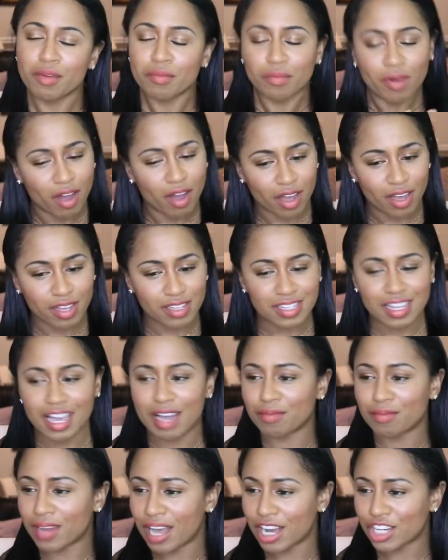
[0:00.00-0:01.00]
Pause,
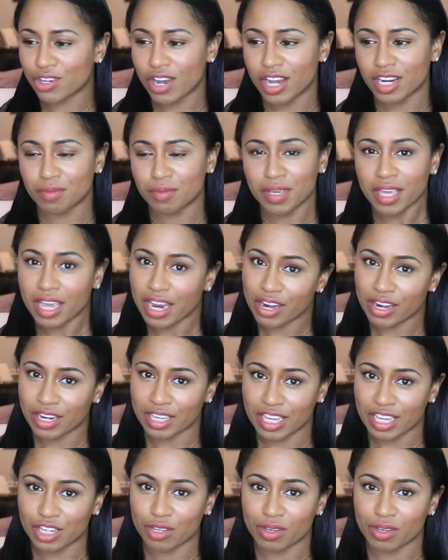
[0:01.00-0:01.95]
I'm not trying to be arrogant,